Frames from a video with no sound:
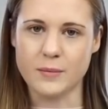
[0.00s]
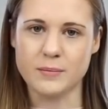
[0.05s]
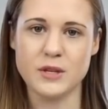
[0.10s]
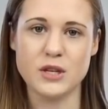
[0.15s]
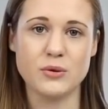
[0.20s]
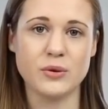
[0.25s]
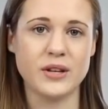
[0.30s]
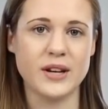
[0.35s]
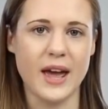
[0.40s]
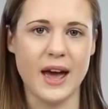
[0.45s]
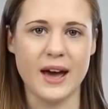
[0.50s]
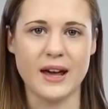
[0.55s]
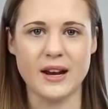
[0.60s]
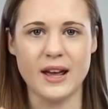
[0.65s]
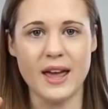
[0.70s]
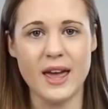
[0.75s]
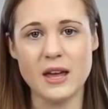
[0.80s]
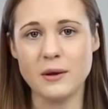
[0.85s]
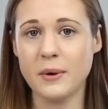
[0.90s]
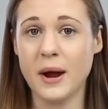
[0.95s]
You can add a
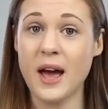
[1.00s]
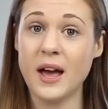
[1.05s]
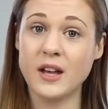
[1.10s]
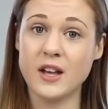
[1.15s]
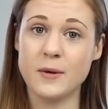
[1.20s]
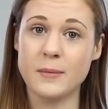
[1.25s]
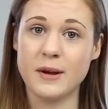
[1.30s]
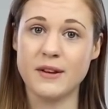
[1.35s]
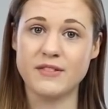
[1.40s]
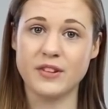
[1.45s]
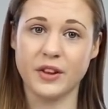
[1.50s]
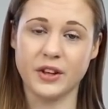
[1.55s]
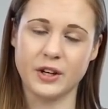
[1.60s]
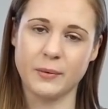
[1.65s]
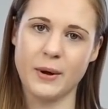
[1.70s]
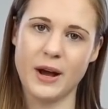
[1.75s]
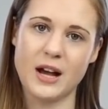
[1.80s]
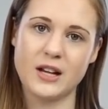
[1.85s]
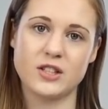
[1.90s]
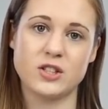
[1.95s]
hay rack above the litter
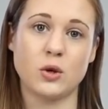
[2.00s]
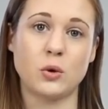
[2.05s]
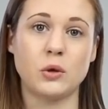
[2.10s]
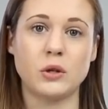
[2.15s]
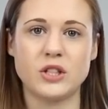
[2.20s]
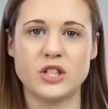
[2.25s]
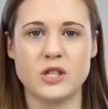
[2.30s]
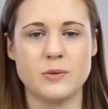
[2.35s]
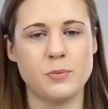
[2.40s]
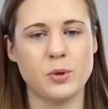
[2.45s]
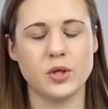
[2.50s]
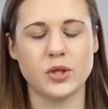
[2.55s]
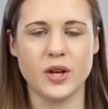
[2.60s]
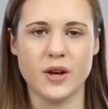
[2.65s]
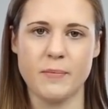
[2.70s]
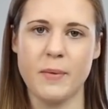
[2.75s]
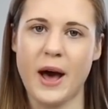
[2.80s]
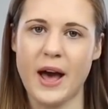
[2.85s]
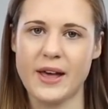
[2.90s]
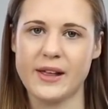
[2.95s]
box, or just put a
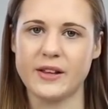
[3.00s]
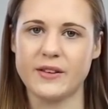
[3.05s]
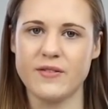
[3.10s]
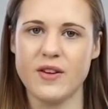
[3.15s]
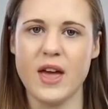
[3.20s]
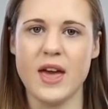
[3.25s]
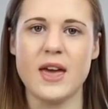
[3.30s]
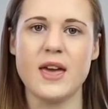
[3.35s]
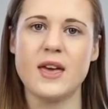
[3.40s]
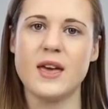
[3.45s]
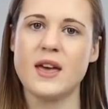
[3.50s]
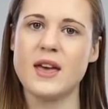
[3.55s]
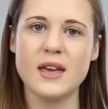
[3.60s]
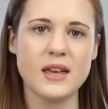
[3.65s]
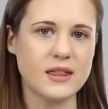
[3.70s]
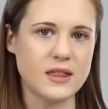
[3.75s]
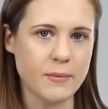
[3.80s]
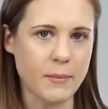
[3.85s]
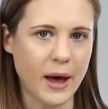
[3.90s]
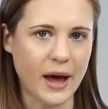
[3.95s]
pile of hay
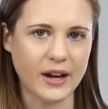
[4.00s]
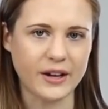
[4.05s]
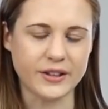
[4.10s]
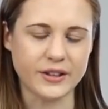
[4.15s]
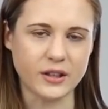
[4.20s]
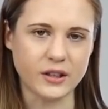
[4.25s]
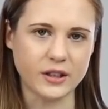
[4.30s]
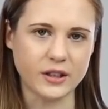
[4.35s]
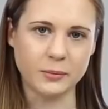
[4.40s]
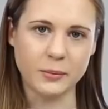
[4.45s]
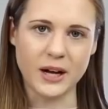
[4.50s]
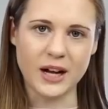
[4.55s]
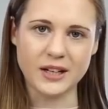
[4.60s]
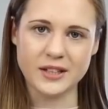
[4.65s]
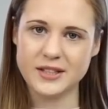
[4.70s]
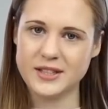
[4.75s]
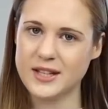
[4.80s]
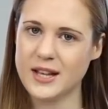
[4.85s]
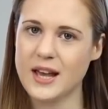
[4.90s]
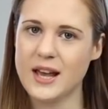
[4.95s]
in the back of the box.